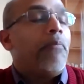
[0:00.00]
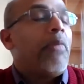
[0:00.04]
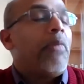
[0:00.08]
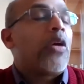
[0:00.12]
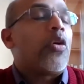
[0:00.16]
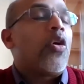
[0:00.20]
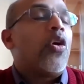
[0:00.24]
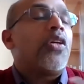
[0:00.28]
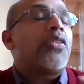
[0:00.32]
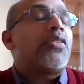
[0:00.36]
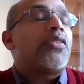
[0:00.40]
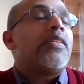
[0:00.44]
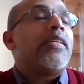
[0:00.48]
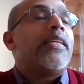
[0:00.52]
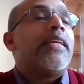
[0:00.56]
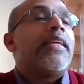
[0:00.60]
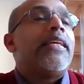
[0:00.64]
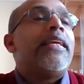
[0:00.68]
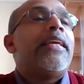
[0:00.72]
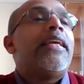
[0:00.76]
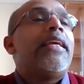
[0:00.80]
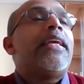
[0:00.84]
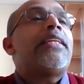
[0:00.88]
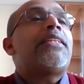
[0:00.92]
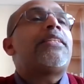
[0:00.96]
Because
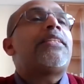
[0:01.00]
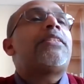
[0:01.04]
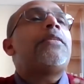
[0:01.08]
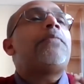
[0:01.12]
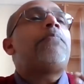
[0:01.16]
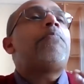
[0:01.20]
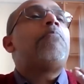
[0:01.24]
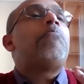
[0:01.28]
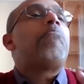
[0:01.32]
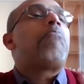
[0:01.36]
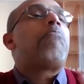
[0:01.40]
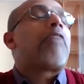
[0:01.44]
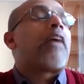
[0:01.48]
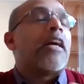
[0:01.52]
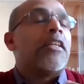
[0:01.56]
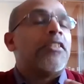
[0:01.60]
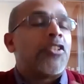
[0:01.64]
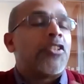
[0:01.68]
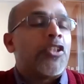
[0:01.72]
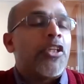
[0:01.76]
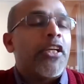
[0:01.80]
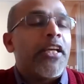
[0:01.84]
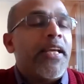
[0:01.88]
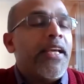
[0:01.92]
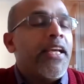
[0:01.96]
each
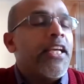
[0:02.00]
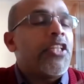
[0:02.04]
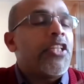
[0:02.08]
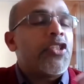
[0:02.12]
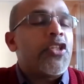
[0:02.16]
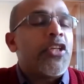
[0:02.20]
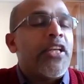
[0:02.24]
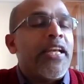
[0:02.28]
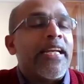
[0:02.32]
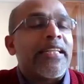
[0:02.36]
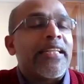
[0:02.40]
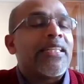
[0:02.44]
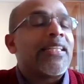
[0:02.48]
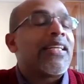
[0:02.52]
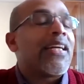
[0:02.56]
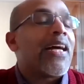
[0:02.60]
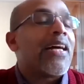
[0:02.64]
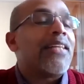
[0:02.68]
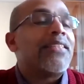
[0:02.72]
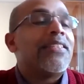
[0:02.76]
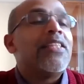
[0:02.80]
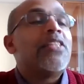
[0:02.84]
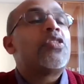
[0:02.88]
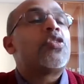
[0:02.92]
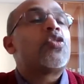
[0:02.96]
country, each nation
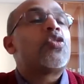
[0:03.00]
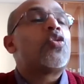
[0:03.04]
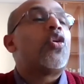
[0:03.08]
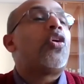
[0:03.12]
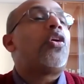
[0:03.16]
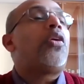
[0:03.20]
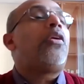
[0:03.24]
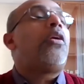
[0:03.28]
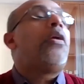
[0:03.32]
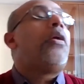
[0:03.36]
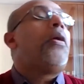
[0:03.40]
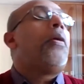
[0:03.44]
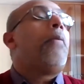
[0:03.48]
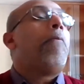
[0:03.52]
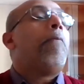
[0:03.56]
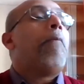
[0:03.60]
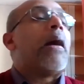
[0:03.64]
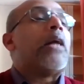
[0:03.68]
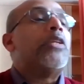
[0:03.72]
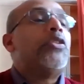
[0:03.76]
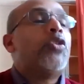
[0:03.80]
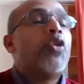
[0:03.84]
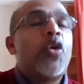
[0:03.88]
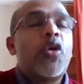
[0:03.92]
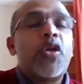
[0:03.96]
has its own
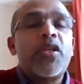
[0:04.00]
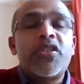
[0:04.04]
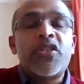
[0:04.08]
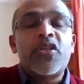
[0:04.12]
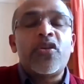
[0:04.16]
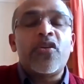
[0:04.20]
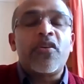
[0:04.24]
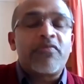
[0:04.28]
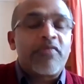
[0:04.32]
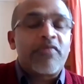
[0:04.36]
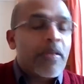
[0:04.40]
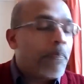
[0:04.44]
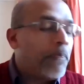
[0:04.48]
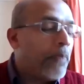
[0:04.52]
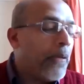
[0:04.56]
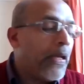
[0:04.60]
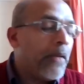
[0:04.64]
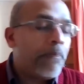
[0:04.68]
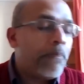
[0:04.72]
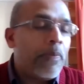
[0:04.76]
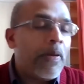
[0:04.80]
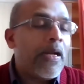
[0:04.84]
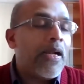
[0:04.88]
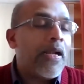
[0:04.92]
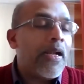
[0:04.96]
majority of the
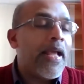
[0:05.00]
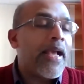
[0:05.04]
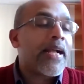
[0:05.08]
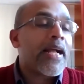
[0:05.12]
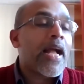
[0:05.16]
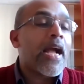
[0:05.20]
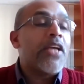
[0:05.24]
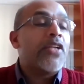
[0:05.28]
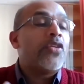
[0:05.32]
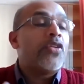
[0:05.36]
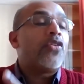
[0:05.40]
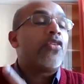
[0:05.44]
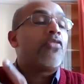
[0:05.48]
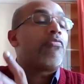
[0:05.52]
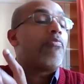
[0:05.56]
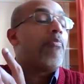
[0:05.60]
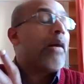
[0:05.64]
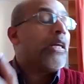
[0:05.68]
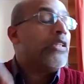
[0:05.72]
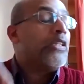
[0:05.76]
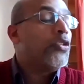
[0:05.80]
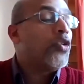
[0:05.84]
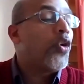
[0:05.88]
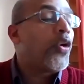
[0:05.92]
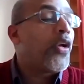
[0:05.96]
people, a kind of
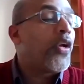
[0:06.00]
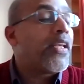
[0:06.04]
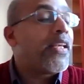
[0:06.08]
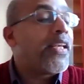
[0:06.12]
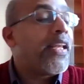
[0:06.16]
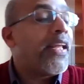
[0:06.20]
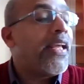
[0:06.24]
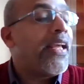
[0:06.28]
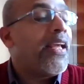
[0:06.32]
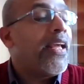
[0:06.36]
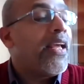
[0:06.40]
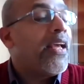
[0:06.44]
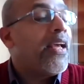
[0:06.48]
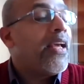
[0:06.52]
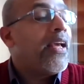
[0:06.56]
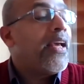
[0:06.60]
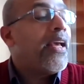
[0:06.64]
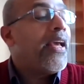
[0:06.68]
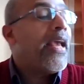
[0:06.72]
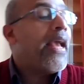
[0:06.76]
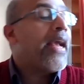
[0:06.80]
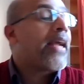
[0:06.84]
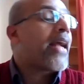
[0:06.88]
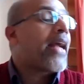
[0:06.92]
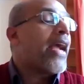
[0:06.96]
majority,
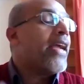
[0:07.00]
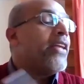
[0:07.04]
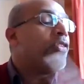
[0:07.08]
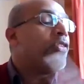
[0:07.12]
a